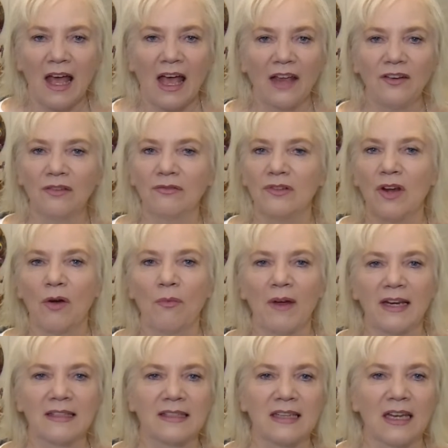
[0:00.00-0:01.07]
I don't know
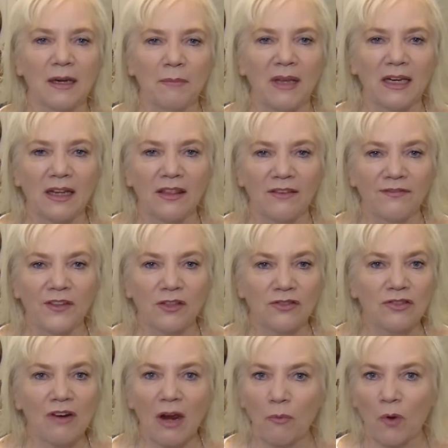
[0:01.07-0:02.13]
what it's going to mean in the
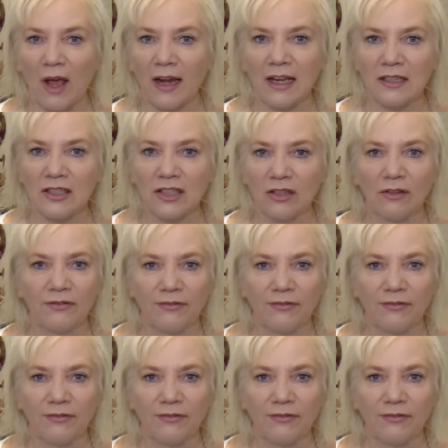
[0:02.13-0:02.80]
future. I want it to.